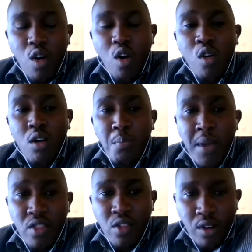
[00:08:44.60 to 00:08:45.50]
or
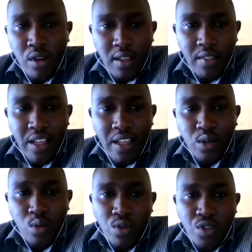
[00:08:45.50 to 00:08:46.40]
method that
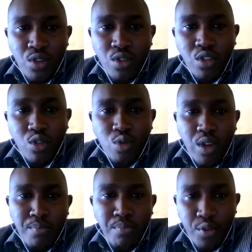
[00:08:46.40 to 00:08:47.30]
was used to
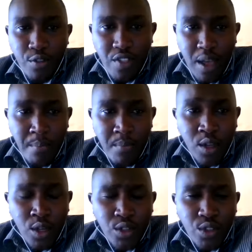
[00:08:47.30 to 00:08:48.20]
improve them
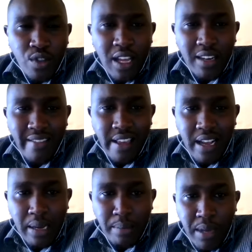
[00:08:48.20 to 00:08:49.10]
so that they
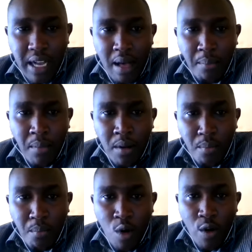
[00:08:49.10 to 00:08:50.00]
can become
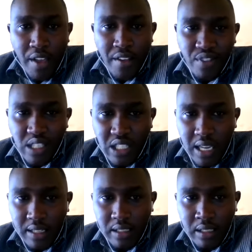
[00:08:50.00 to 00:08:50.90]
more
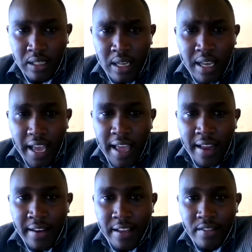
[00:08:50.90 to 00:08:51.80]
efficient.
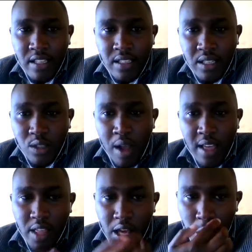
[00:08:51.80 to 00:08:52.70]
And uh, this is
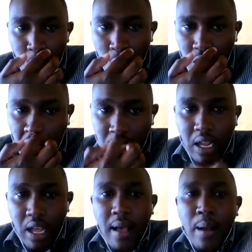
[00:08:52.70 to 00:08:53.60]
where they used
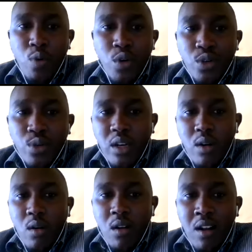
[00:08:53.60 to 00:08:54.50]
uh, what we
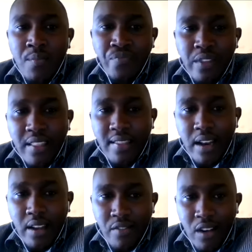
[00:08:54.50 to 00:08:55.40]
call
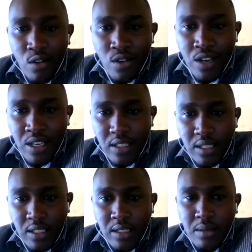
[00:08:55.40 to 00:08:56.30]

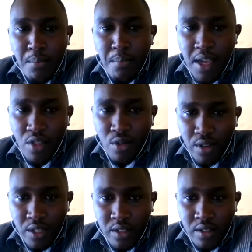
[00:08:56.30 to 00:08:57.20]
Levallois
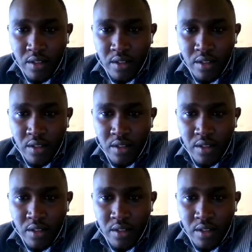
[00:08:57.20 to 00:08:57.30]
method.